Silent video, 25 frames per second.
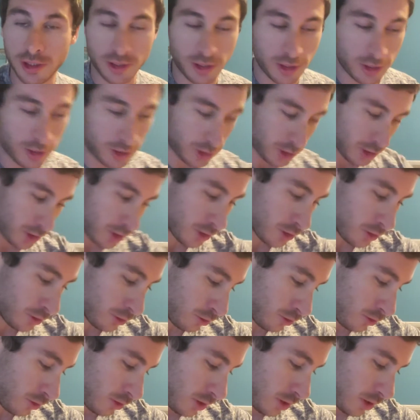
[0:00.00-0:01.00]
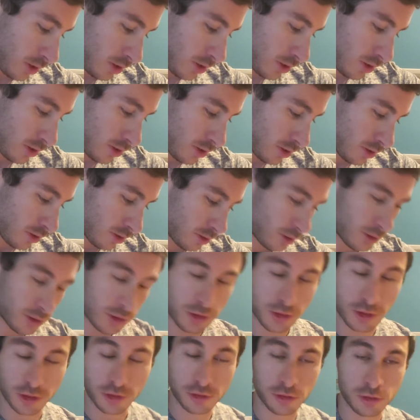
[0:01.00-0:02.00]
It is
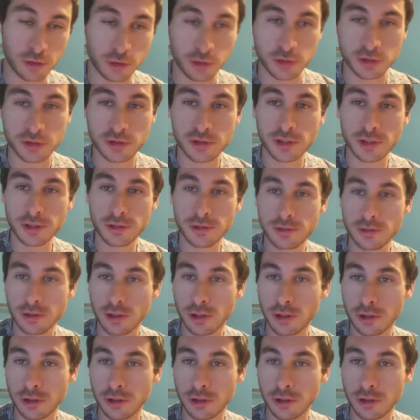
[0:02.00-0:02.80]
six thirty-six,